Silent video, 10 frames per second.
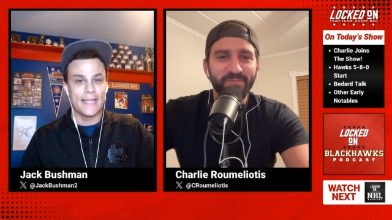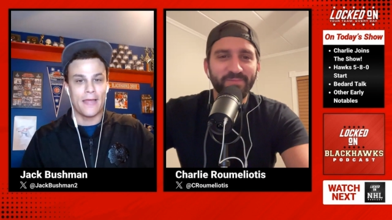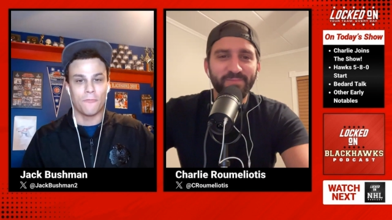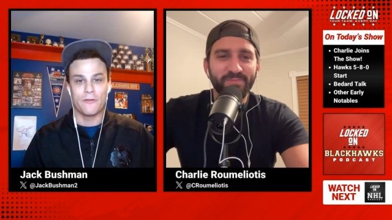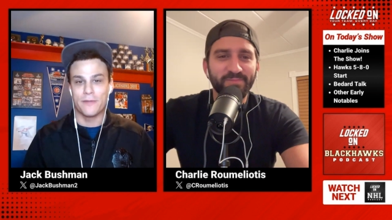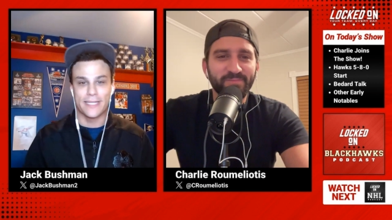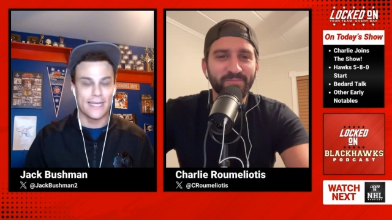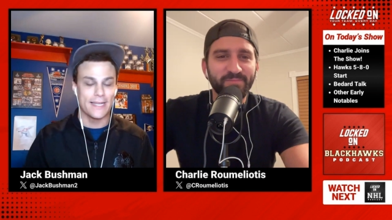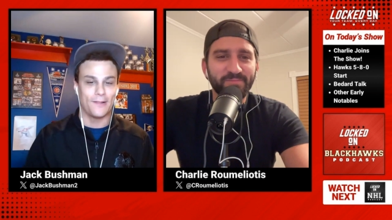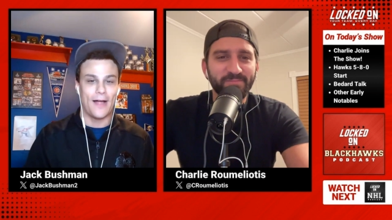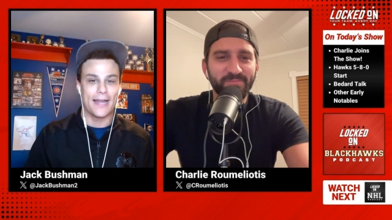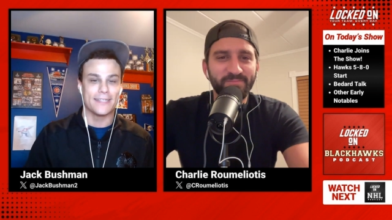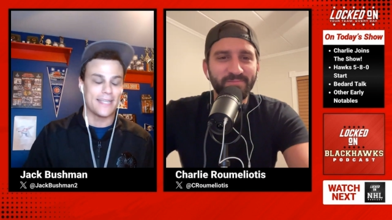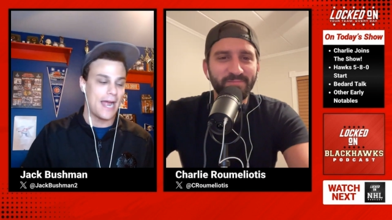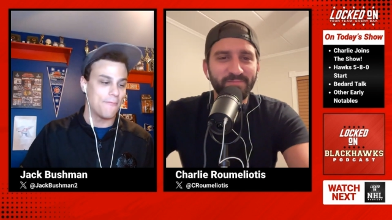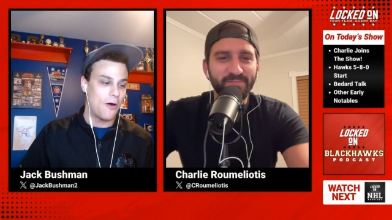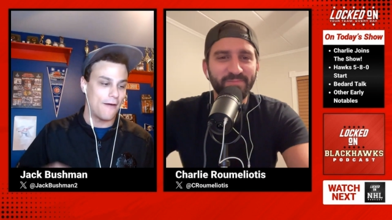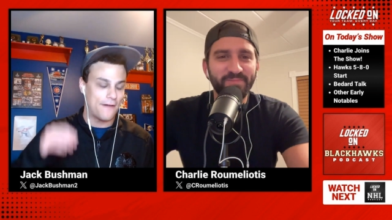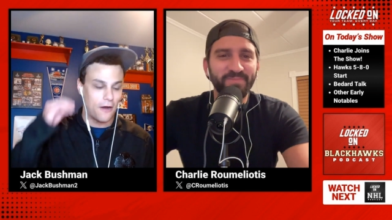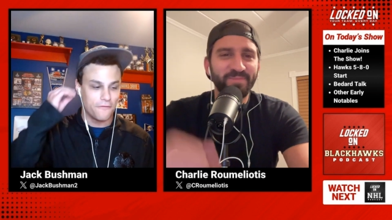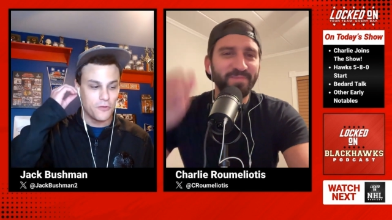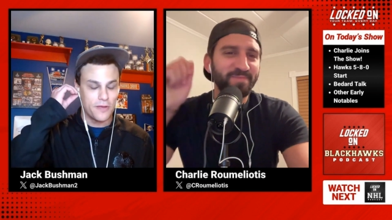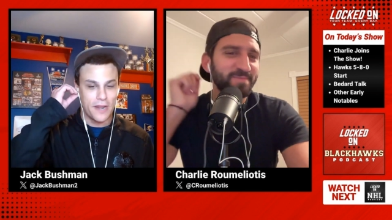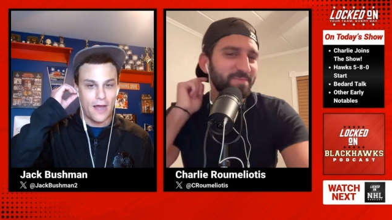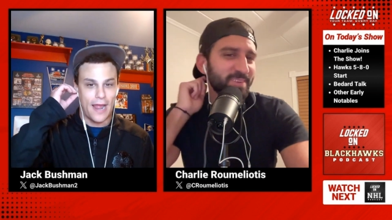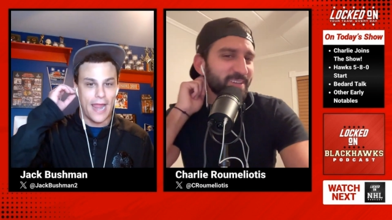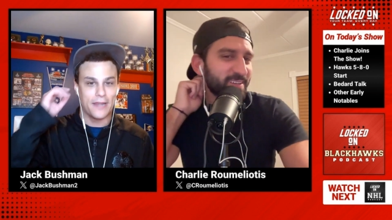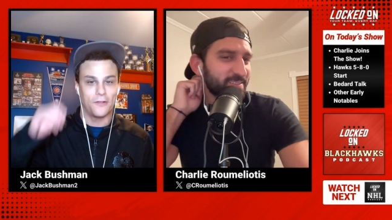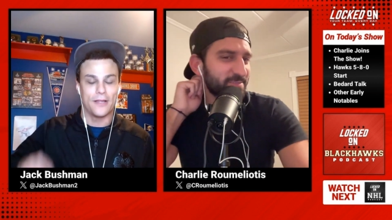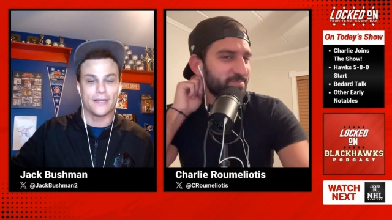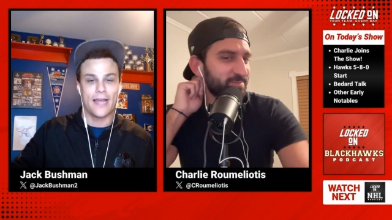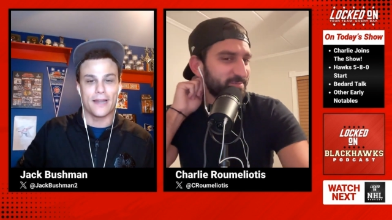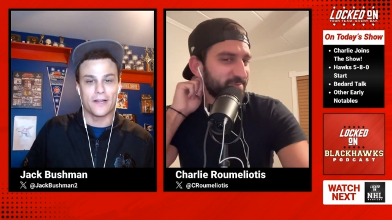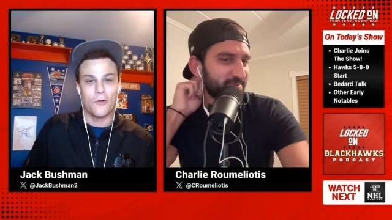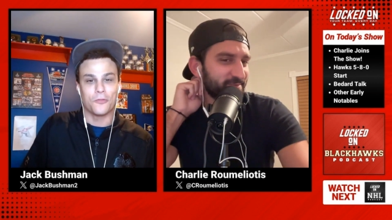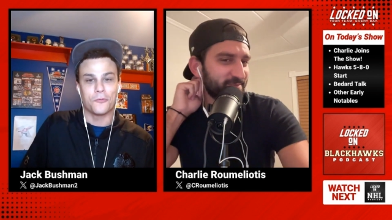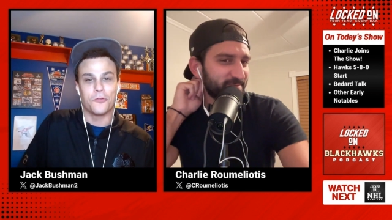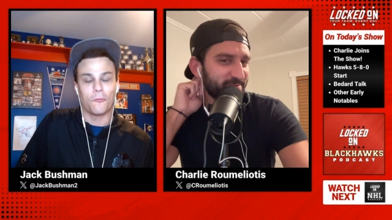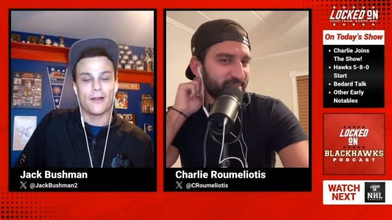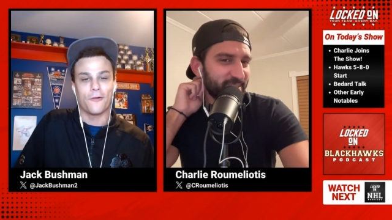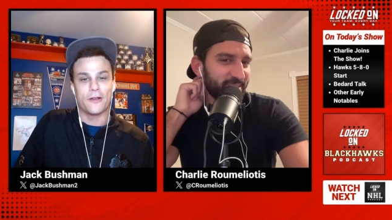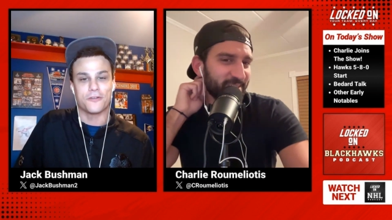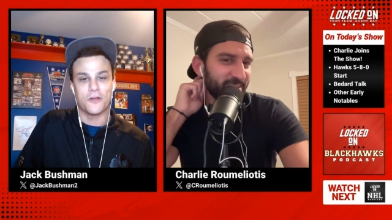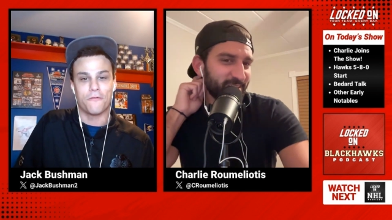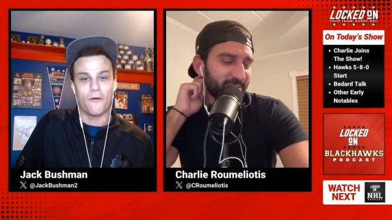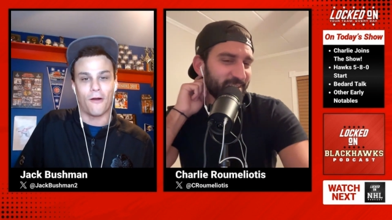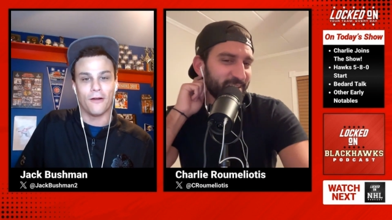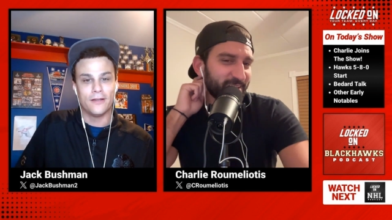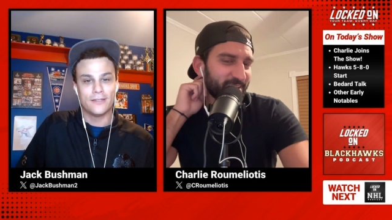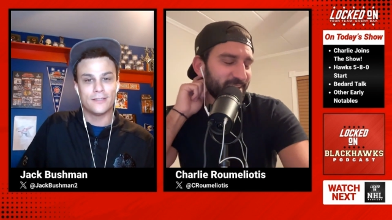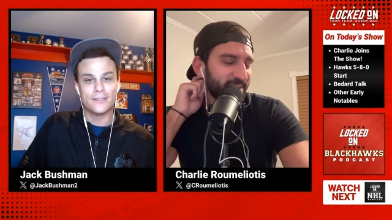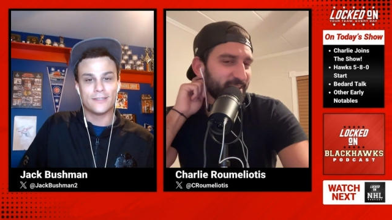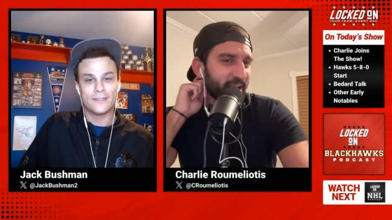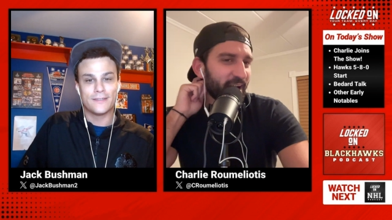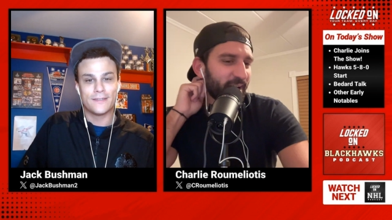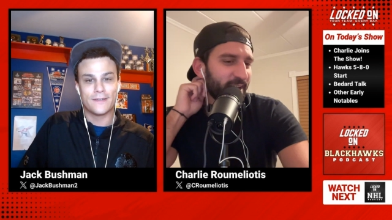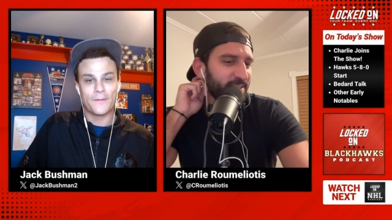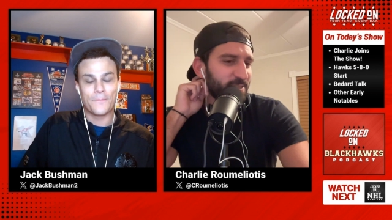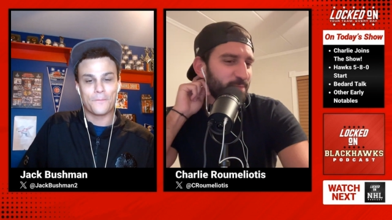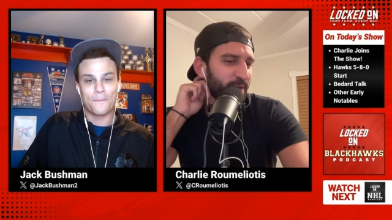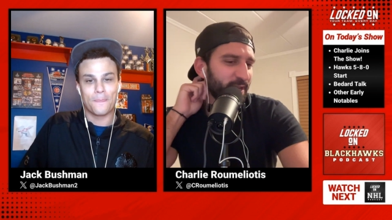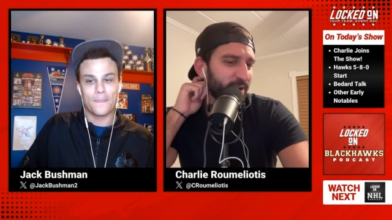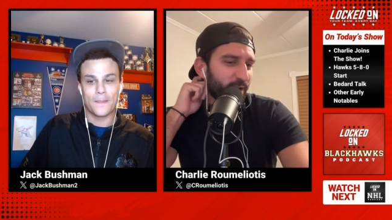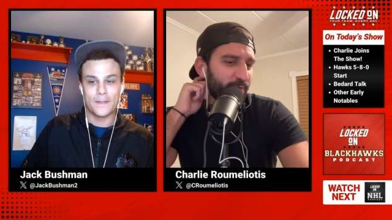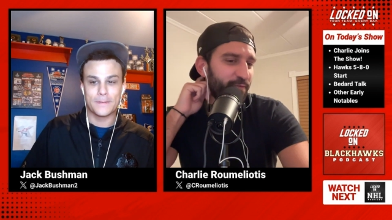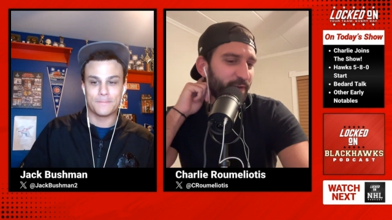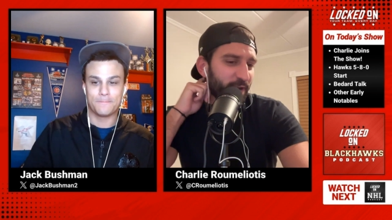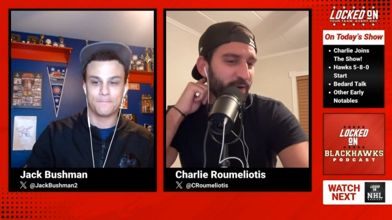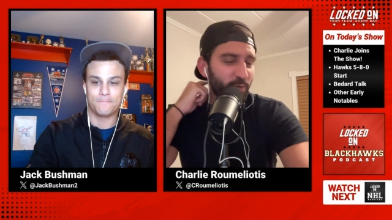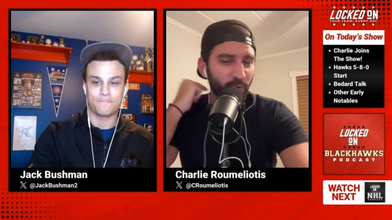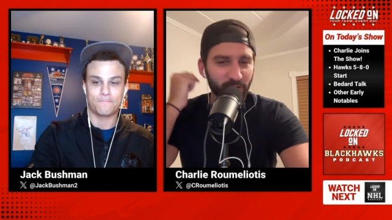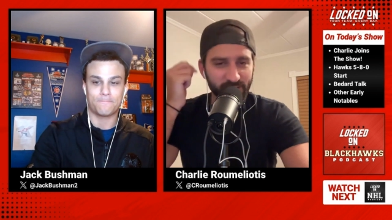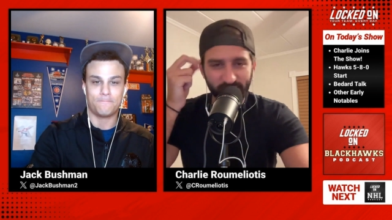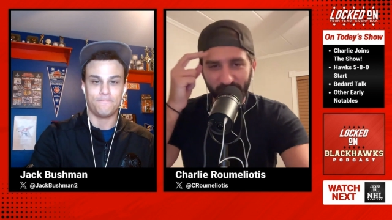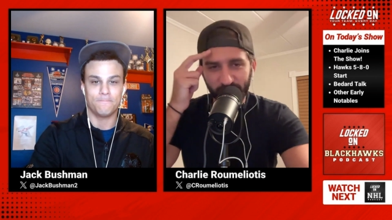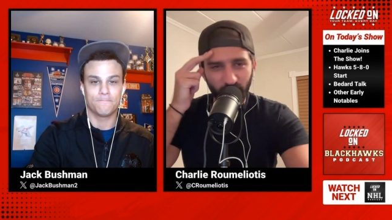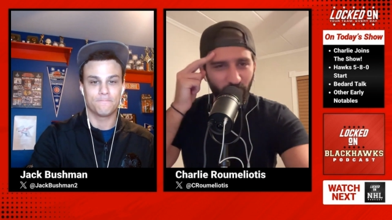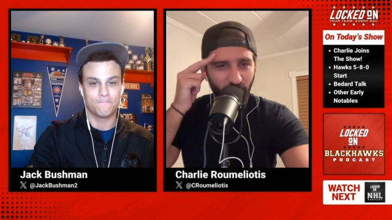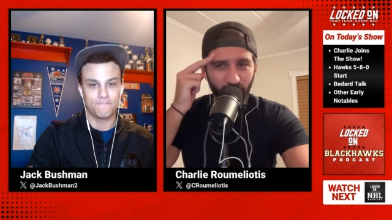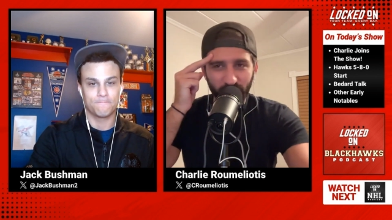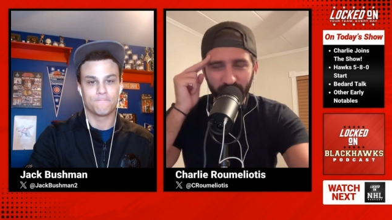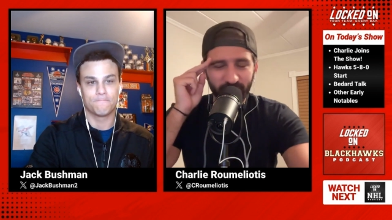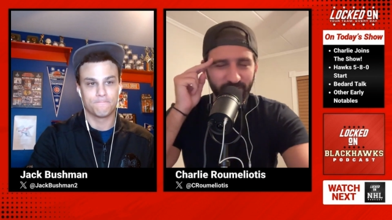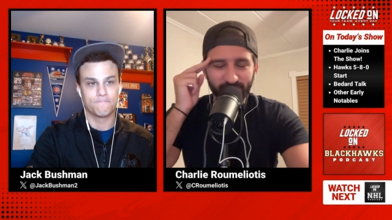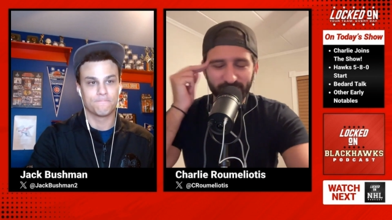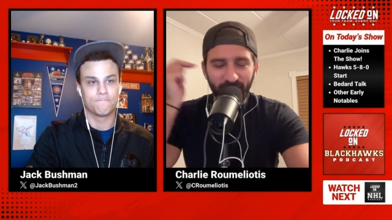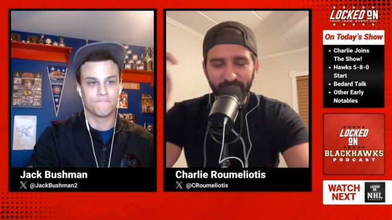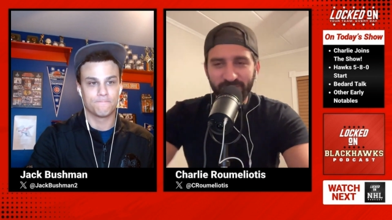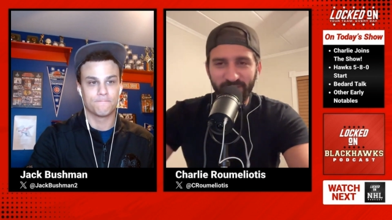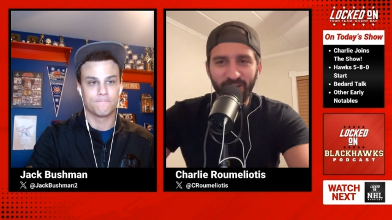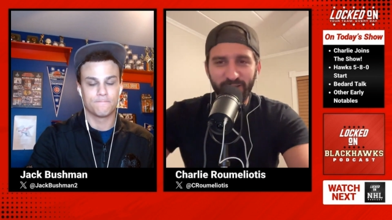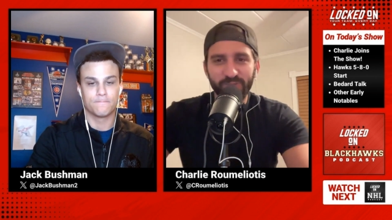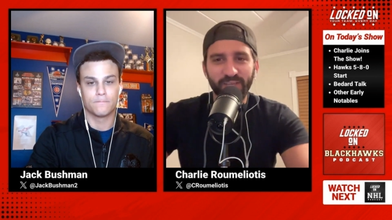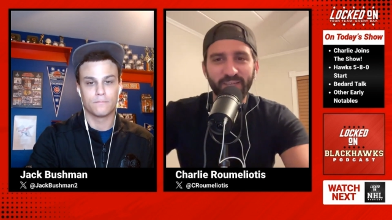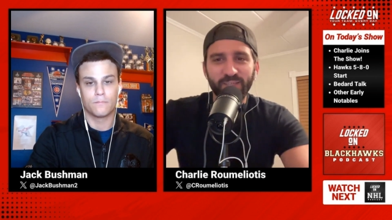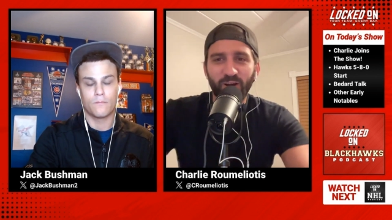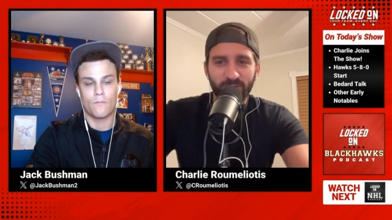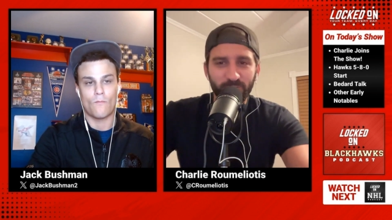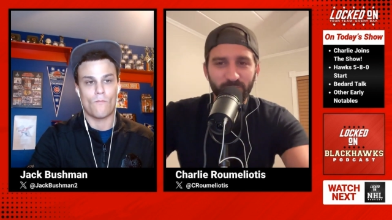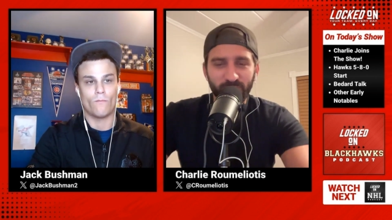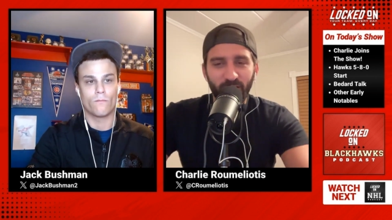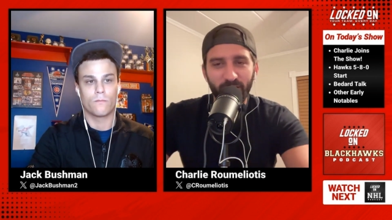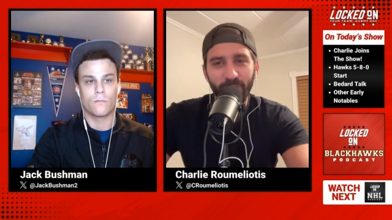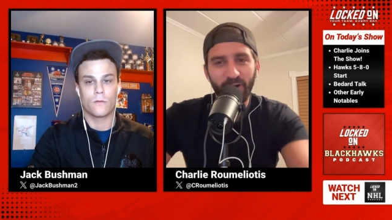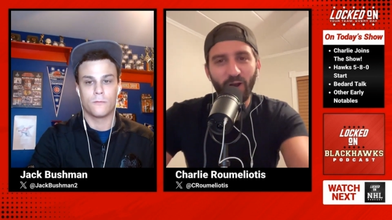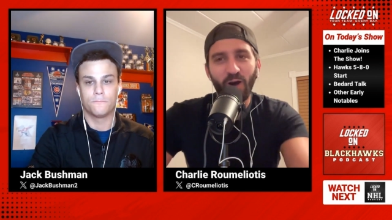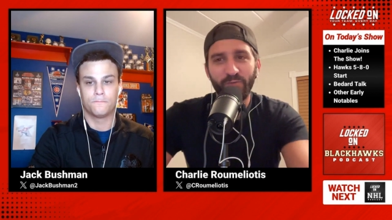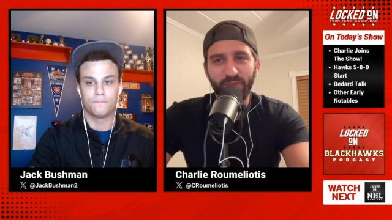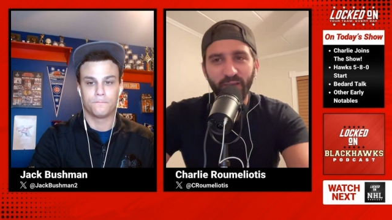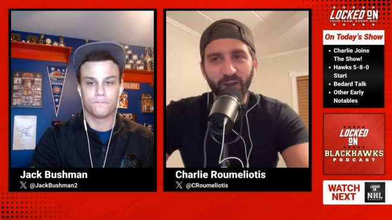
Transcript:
Speaker 1: then we've been getting a lot of time off. How have you been uh, handling kind of going through the ringer here so far?
Speaker 2: Yeah, it's been a very weird schedule. We were obviously, like you said, talked talking about it off the